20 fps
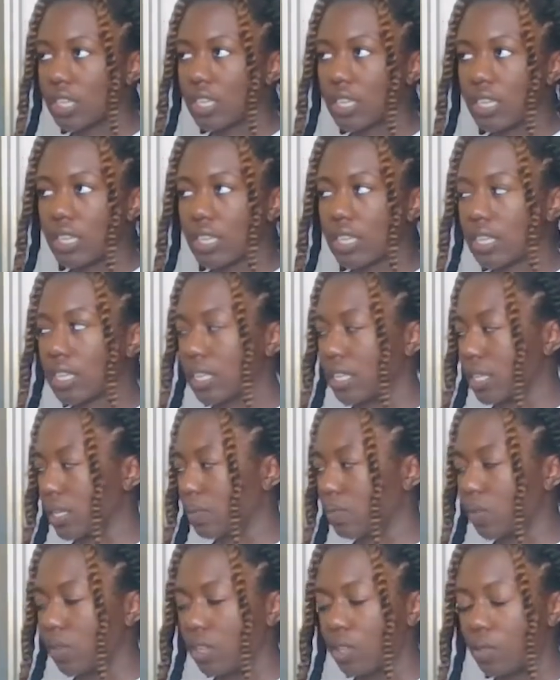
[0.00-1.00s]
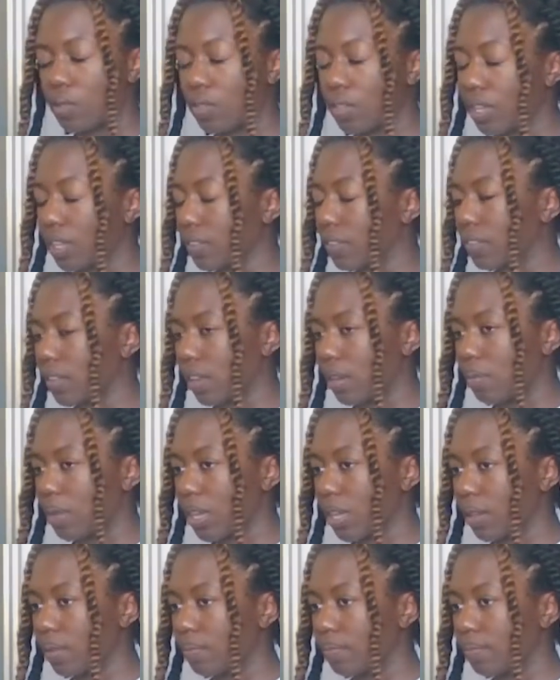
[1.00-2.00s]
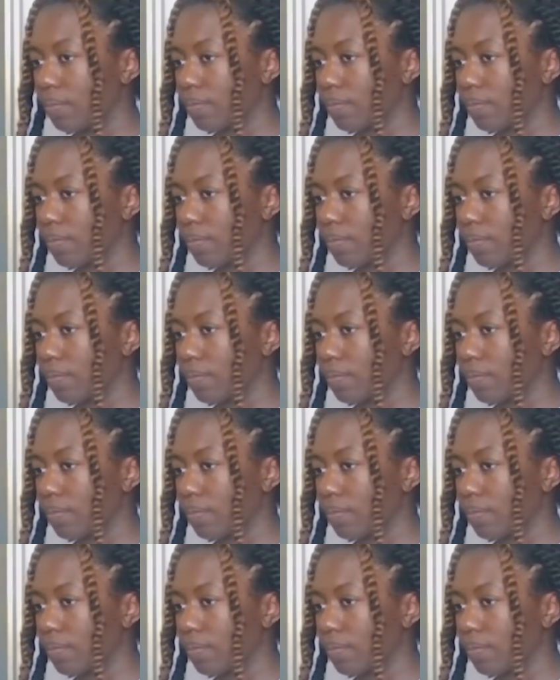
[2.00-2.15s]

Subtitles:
just isn't what you think it's going to be.